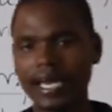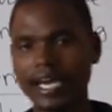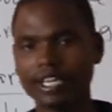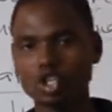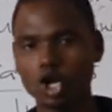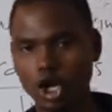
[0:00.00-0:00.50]

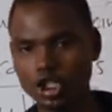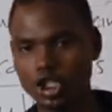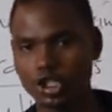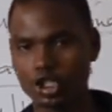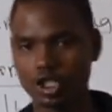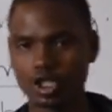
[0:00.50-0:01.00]
a
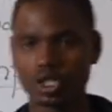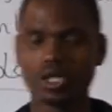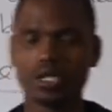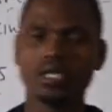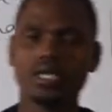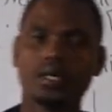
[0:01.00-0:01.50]
torch,
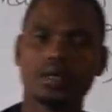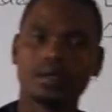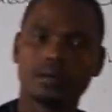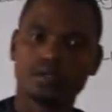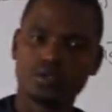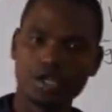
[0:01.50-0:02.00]

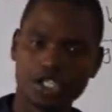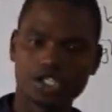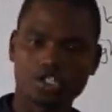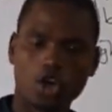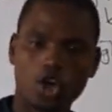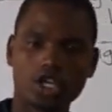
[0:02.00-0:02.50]
switch
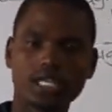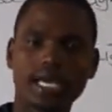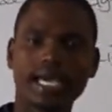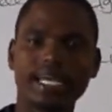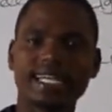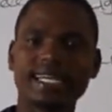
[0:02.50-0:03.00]
it
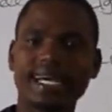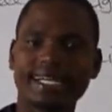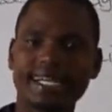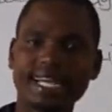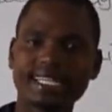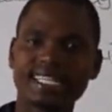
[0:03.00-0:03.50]
on, and
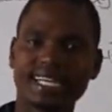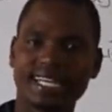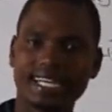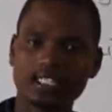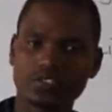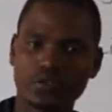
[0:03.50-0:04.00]
direct the
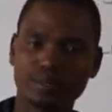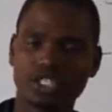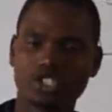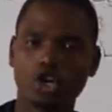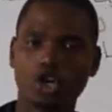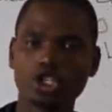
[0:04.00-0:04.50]
rays from
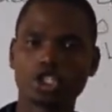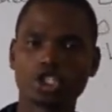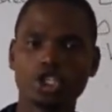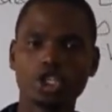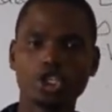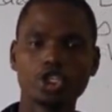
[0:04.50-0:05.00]
the torch
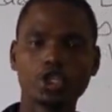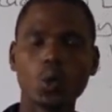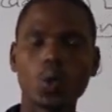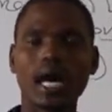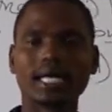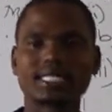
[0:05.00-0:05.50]

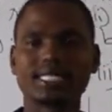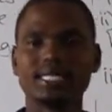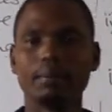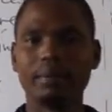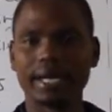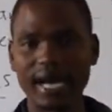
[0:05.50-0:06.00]
towards
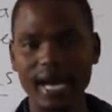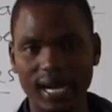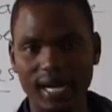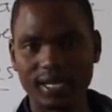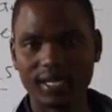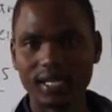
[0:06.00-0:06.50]
the
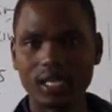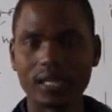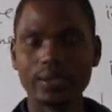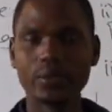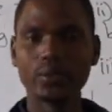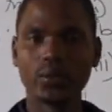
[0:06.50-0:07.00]
mirror.
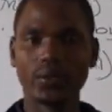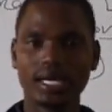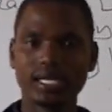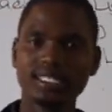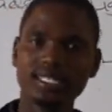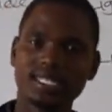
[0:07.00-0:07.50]
You
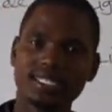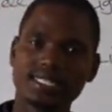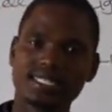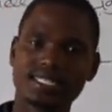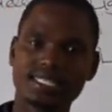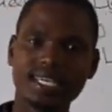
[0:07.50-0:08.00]
will
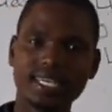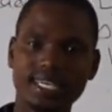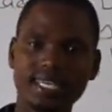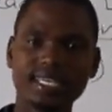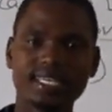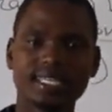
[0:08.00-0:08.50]

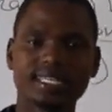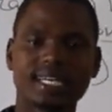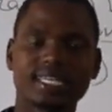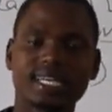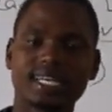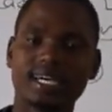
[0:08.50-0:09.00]
see
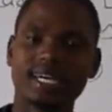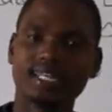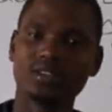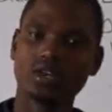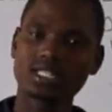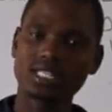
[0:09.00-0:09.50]

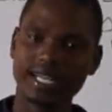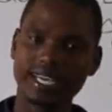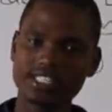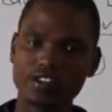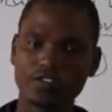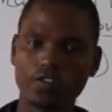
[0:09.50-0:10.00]
that those
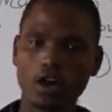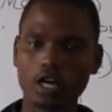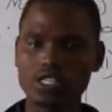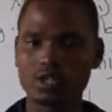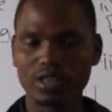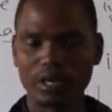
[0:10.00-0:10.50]
rays
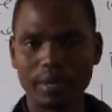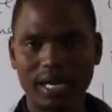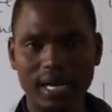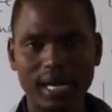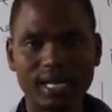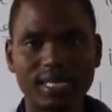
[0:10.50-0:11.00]
fall on the
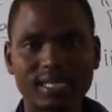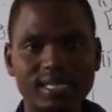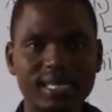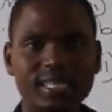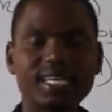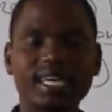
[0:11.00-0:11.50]
mirror,
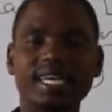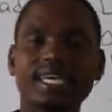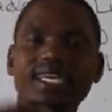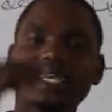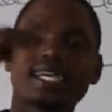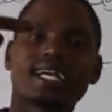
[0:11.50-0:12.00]
then
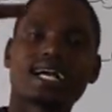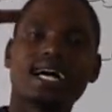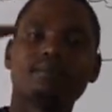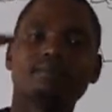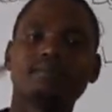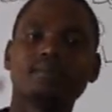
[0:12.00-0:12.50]
they
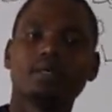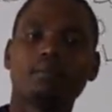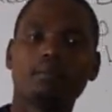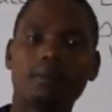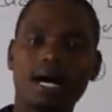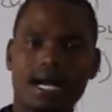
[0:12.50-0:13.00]
come
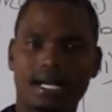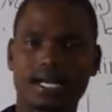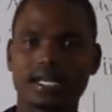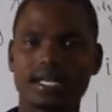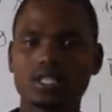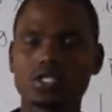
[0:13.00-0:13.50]

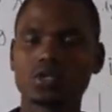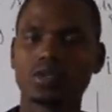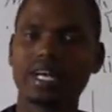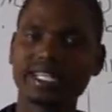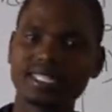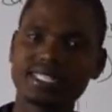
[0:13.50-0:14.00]
back. So
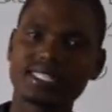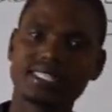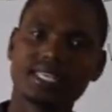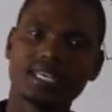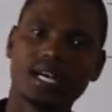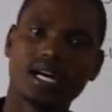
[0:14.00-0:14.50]
that is